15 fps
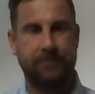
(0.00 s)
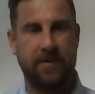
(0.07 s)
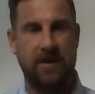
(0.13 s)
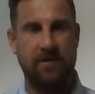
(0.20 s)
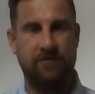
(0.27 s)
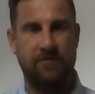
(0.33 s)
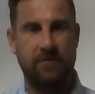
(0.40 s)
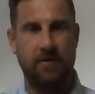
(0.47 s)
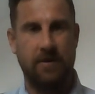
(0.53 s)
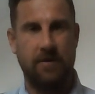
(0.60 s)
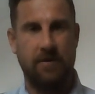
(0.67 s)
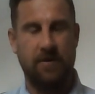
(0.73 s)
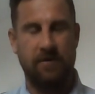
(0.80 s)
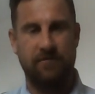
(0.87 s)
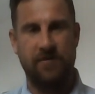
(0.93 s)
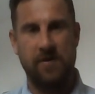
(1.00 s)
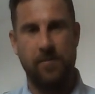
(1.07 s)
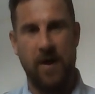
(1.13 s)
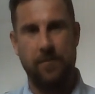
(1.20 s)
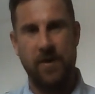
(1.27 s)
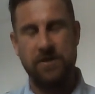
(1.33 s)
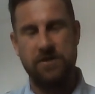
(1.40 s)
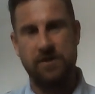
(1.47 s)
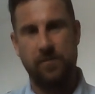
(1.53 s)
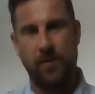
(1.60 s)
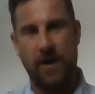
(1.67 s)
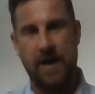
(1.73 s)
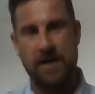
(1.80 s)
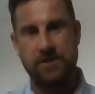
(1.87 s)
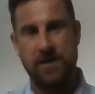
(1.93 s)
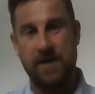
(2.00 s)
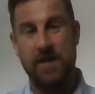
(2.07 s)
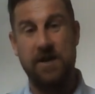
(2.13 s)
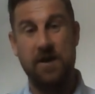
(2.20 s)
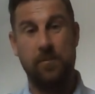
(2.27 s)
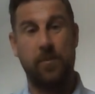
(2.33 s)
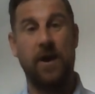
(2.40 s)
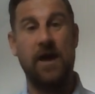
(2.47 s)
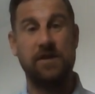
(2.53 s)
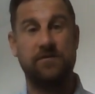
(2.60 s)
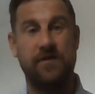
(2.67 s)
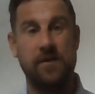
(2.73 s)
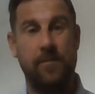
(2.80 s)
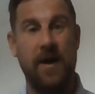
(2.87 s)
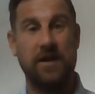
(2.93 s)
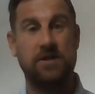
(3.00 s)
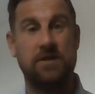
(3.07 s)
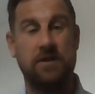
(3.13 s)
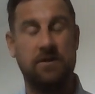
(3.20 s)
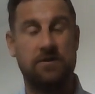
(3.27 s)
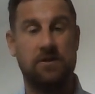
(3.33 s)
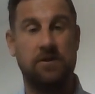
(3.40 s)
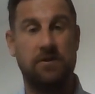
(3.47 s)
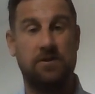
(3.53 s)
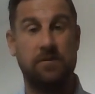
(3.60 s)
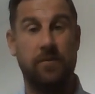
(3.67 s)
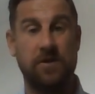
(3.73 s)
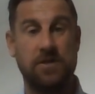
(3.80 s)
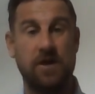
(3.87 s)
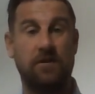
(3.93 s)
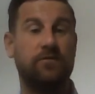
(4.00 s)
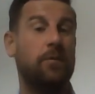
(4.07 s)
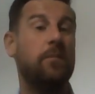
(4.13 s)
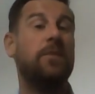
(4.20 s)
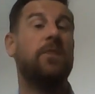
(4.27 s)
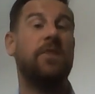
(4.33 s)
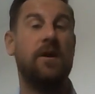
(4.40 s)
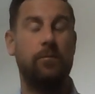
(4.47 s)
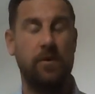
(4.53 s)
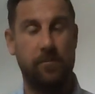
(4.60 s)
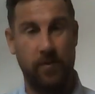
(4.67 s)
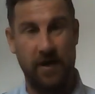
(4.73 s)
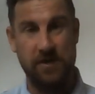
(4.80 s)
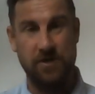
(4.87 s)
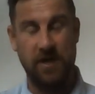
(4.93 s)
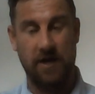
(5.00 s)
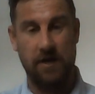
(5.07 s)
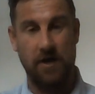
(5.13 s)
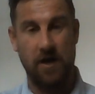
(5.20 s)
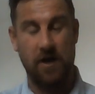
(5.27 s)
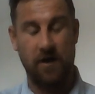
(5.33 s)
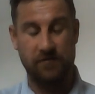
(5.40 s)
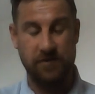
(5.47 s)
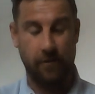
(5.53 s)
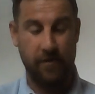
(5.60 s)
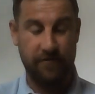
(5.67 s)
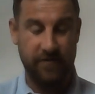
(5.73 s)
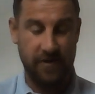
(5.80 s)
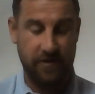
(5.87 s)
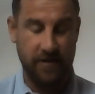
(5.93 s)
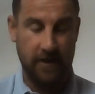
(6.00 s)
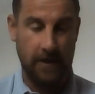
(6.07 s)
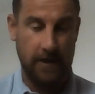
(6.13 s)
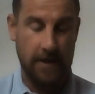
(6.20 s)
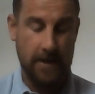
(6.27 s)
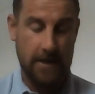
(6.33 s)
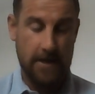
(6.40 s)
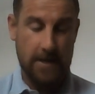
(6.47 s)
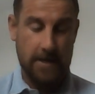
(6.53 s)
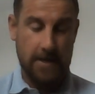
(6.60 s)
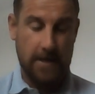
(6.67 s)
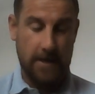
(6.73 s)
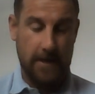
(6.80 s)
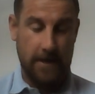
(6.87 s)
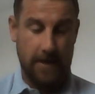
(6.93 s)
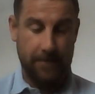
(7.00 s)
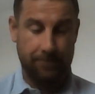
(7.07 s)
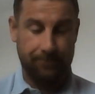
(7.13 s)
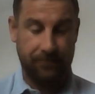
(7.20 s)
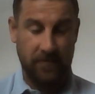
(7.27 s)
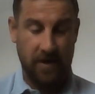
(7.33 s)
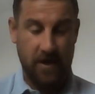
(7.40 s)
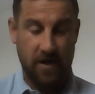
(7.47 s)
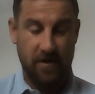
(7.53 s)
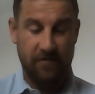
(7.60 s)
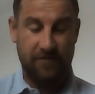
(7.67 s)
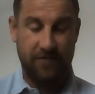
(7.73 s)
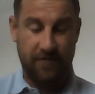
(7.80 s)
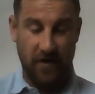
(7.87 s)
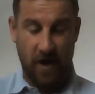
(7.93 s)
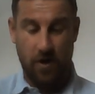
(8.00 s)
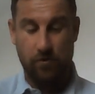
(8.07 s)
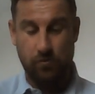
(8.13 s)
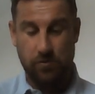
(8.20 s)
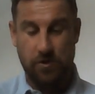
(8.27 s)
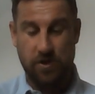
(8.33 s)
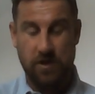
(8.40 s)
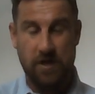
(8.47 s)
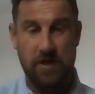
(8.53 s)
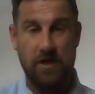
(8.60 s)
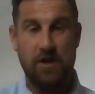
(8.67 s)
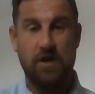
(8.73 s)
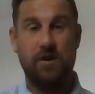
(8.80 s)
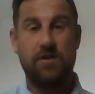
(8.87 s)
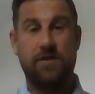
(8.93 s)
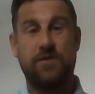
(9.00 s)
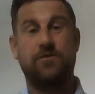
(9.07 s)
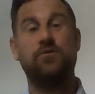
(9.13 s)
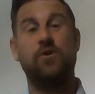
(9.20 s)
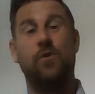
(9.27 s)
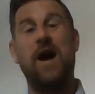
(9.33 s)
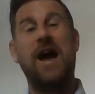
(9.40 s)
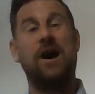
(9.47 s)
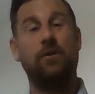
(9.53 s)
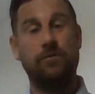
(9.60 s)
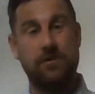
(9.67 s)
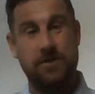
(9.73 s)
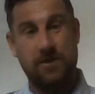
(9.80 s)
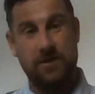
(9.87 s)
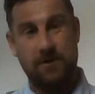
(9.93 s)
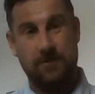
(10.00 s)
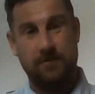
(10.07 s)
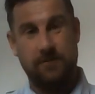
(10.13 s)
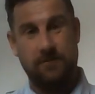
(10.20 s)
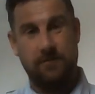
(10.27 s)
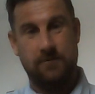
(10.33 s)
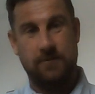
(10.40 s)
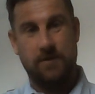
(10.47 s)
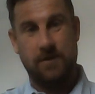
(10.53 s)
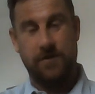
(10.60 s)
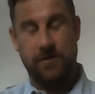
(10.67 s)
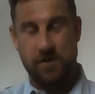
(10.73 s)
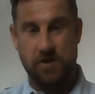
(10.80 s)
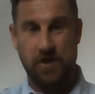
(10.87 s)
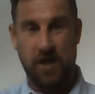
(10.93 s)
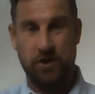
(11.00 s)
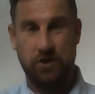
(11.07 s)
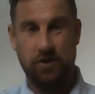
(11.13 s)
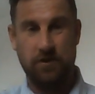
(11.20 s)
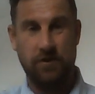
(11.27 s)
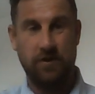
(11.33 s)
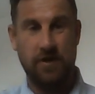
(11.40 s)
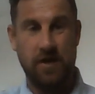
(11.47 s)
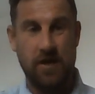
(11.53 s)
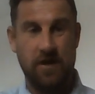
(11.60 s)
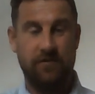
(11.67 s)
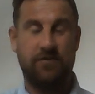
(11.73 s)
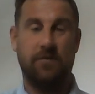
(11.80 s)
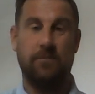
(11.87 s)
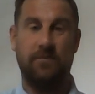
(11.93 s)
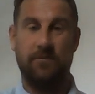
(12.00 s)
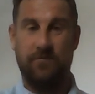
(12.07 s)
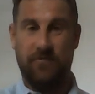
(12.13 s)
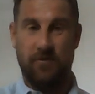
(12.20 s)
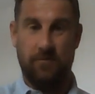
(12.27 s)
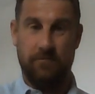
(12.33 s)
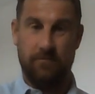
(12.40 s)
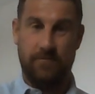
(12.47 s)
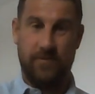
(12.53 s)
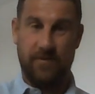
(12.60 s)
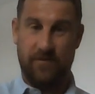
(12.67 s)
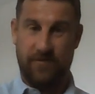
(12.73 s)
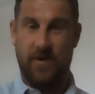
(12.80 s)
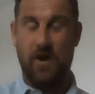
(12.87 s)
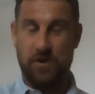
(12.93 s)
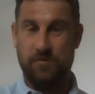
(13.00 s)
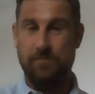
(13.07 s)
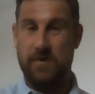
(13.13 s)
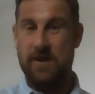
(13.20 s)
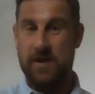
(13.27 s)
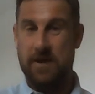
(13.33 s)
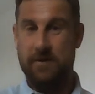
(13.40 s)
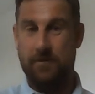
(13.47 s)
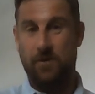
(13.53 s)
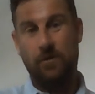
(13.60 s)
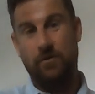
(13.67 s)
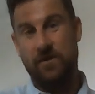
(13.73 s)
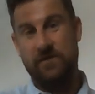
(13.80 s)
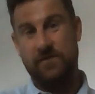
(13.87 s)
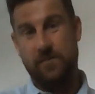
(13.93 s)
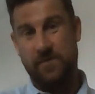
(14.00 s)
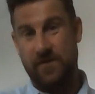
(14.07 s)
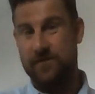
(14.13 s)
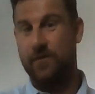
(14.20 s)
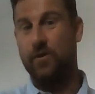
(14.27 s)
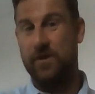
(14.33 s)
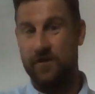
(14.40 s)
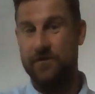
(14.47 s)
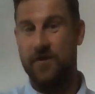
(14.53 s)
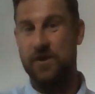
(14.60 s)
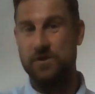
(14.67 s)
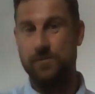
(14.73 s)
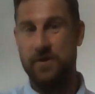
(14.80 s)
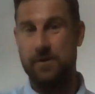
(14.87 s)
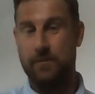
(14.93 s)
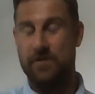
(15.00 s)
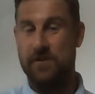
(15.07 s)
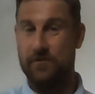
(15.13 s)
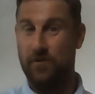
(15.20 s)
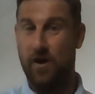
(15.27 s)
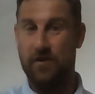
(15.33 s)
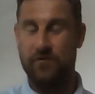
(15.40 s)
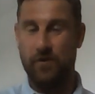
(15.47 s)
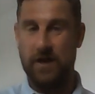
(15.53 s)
give feedback back to the players, and then the players feedback to myself, and then we play second half. So everything flows throughout the session from the first minute, or even before the first minute with the arrival